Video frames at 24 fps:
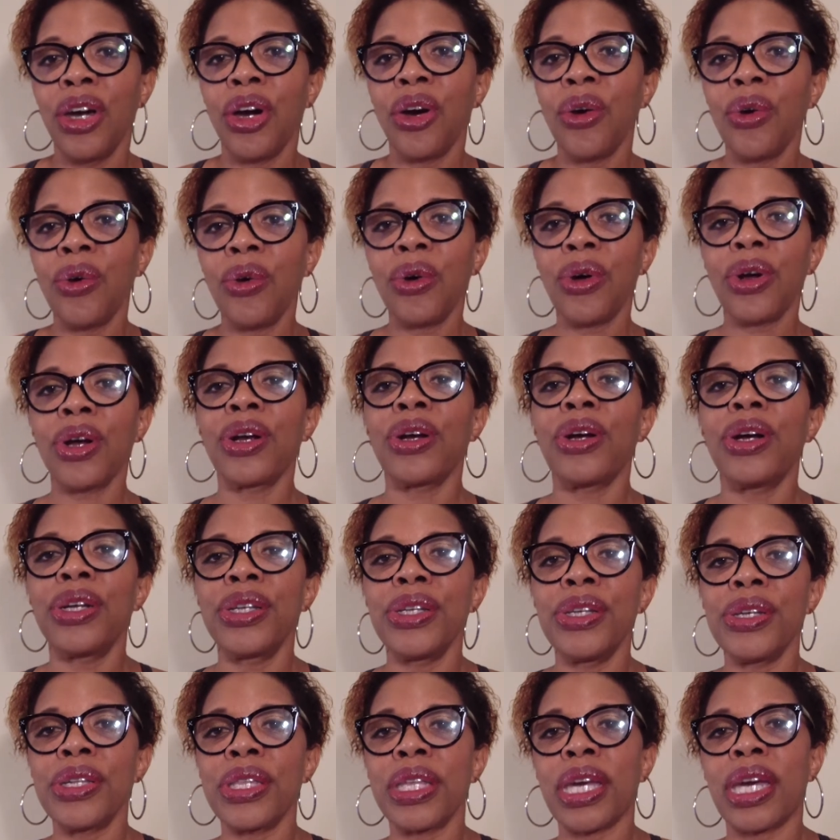Or are
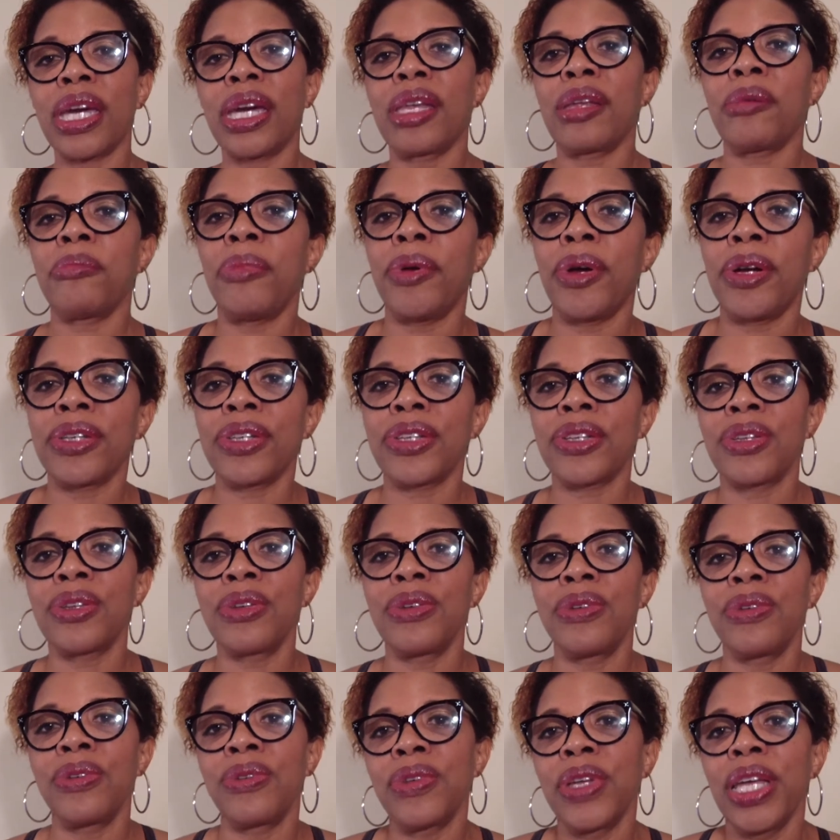you the kind of person
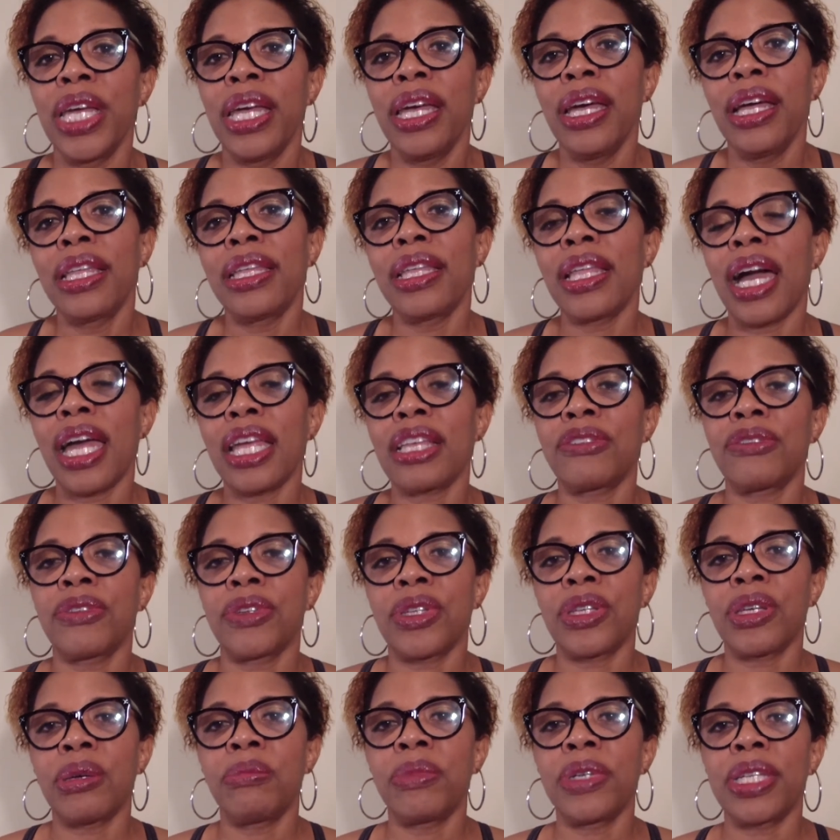who likes for
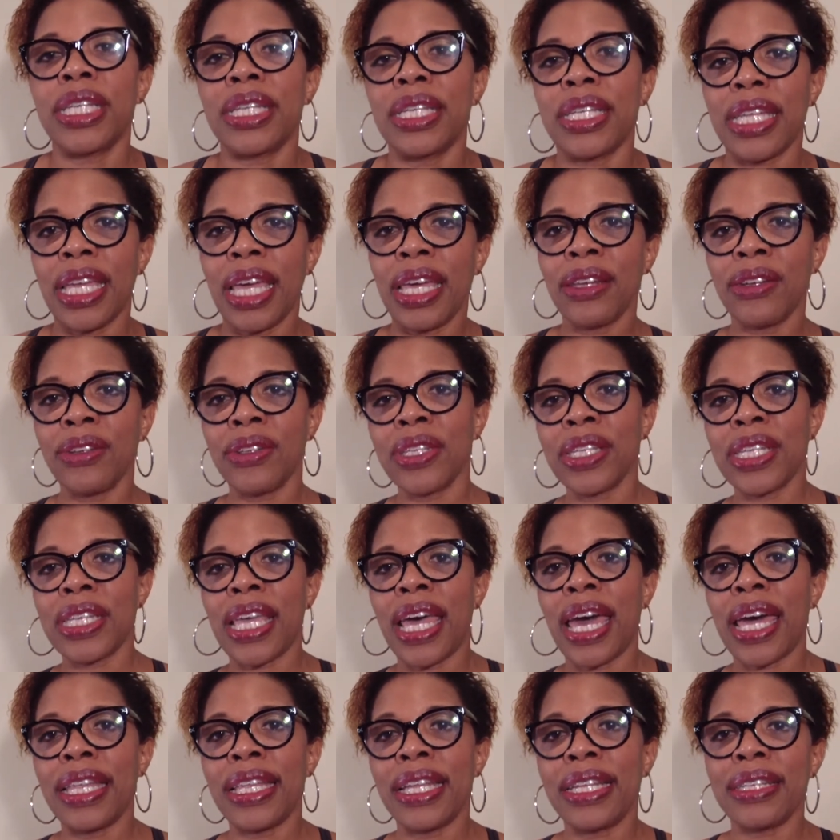someone to stand on the
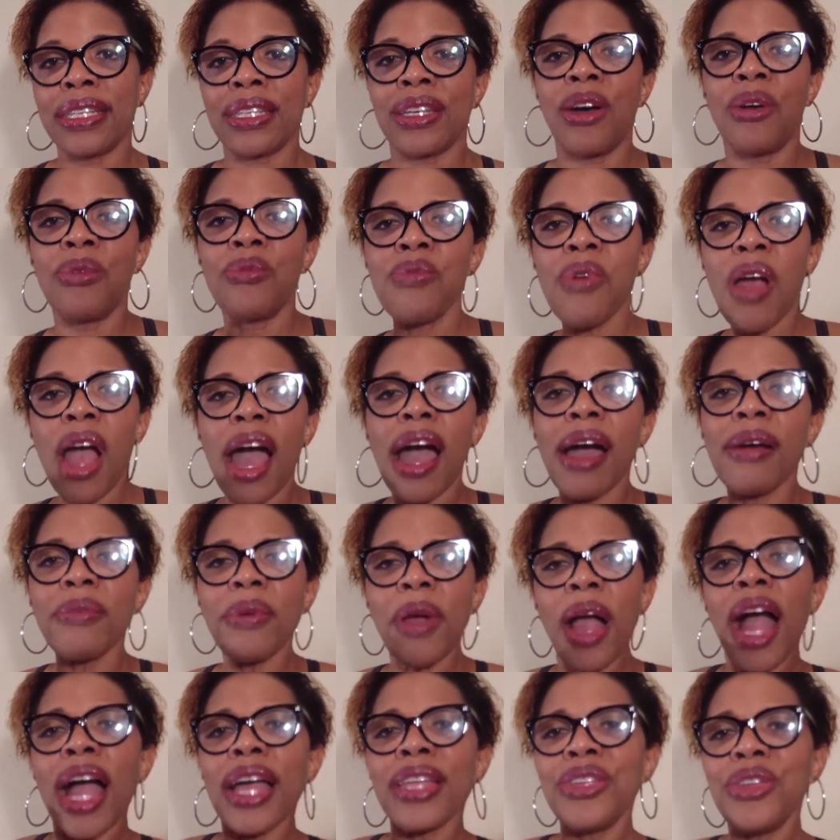sidelines and go, rah,
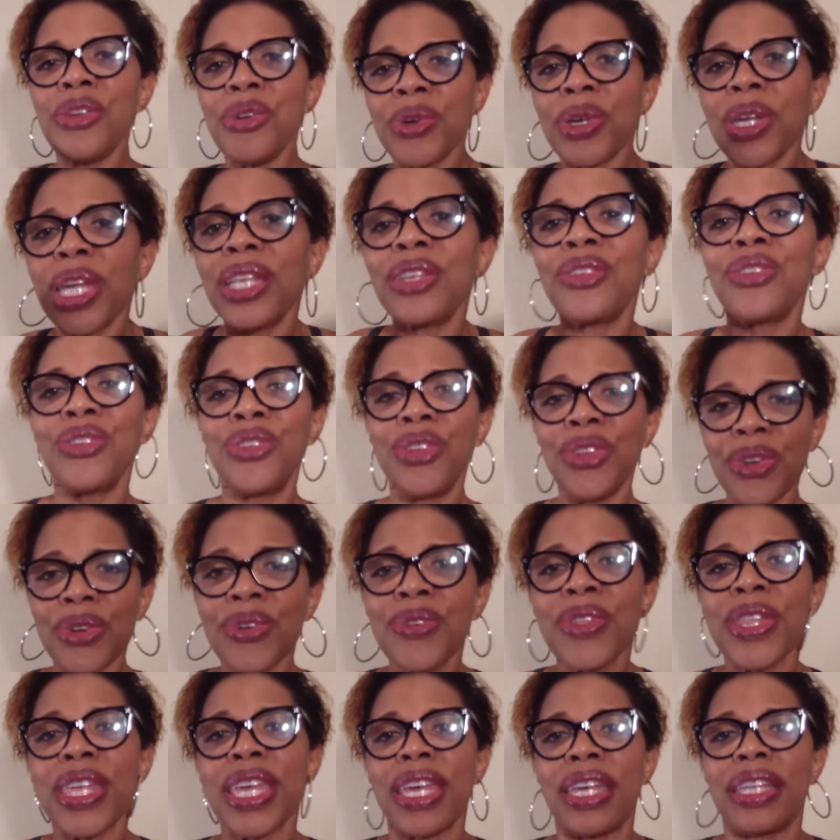rah, you can
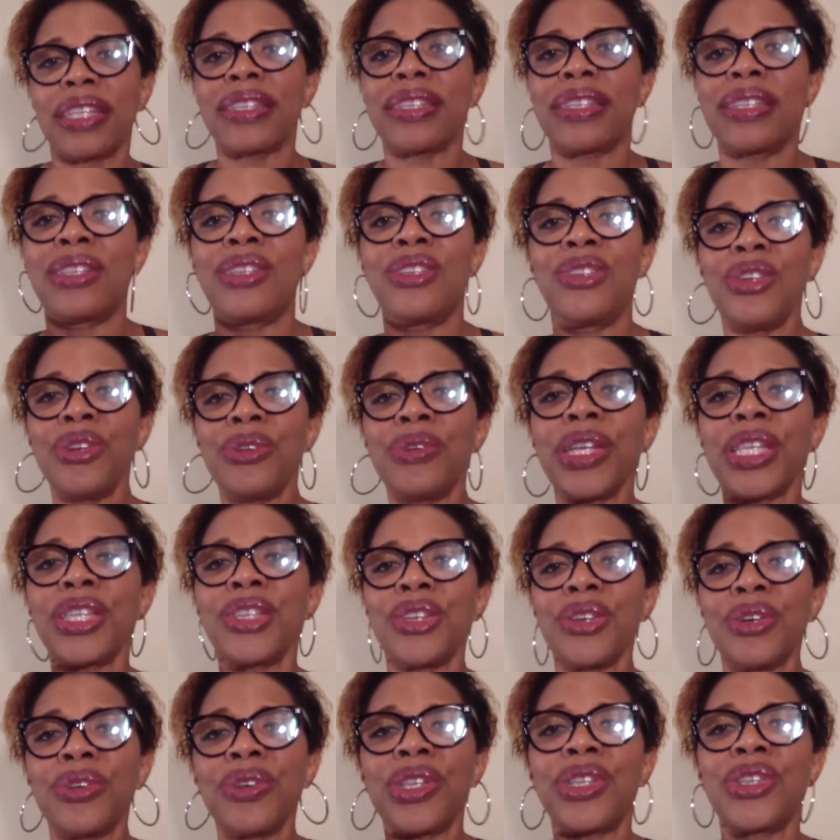do this, do it,
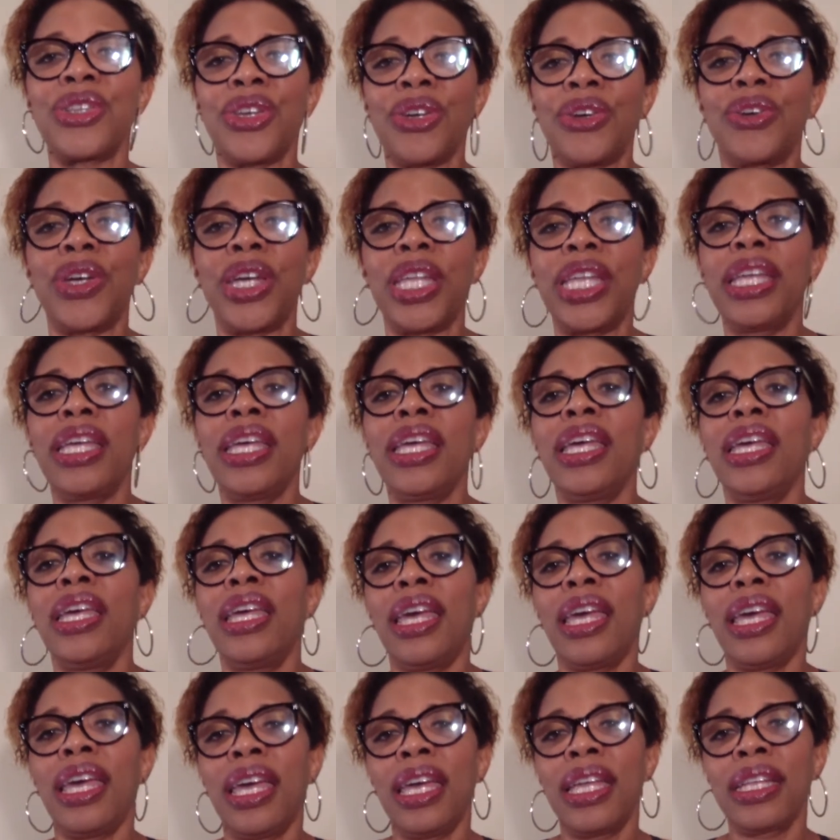do it, do it,
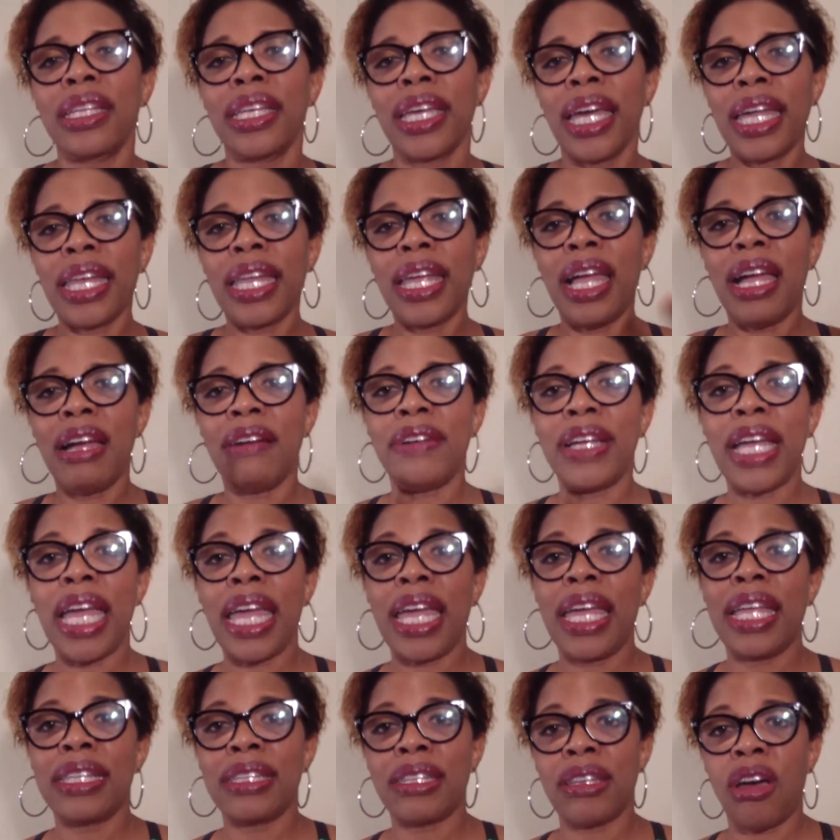and kind of have a
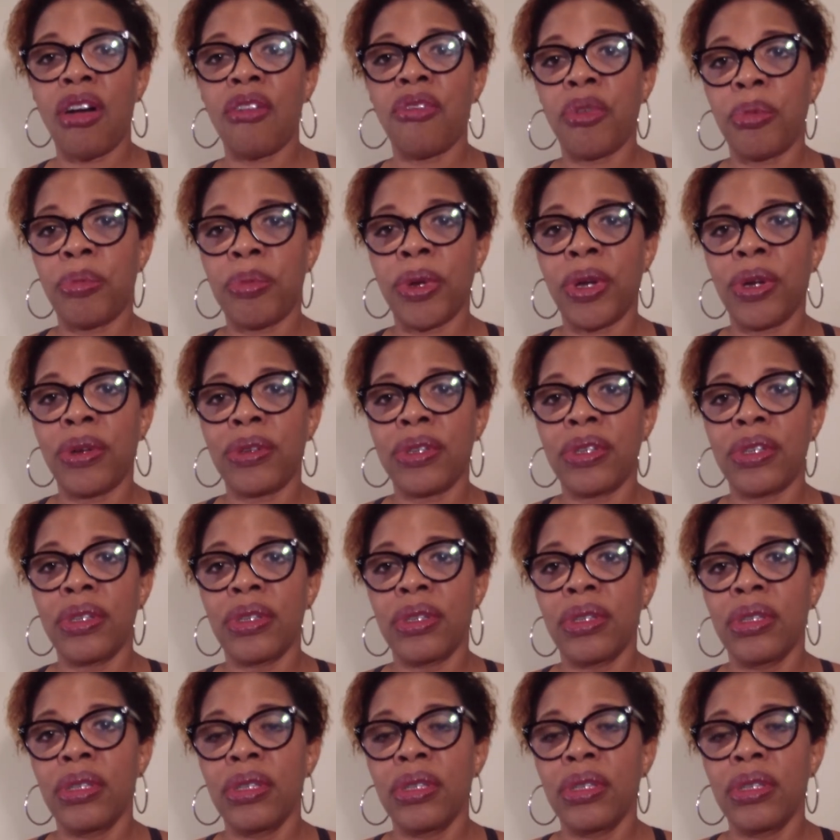hands-off approach?